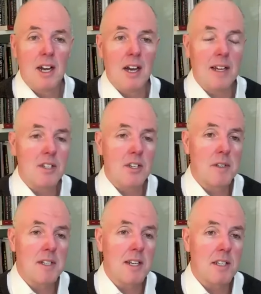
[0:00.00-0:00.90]
and that's
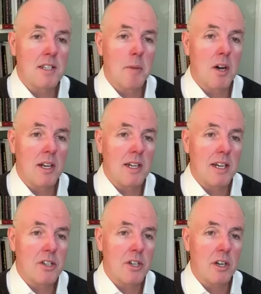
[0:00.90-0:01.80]
obviously the Somali
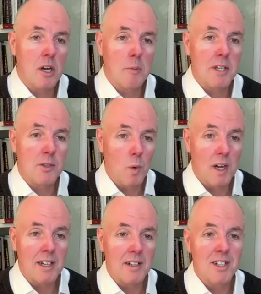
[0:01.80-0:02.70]
National Army's
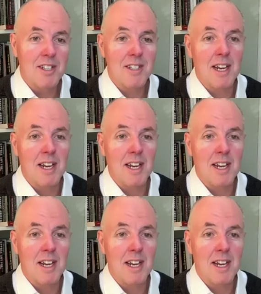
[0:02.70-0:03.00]
willingness